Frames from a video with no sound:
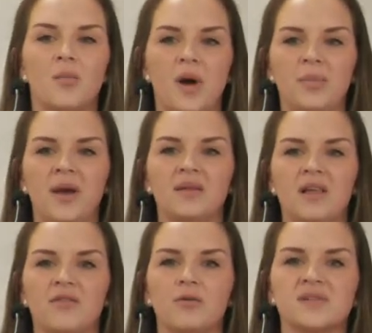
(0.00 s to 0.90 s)
my pain
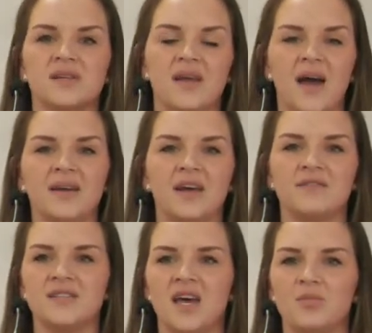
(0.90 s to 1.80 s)
level was a 9 out
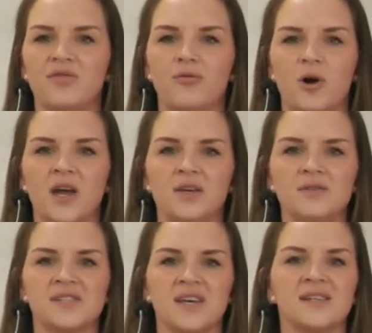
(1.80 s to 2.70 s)
of 10 before I
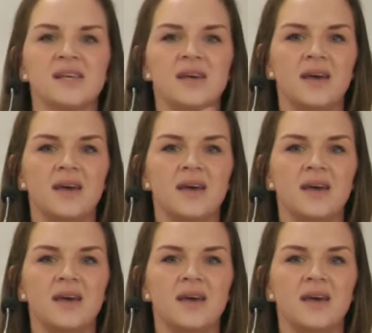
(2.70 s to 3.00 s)
used this,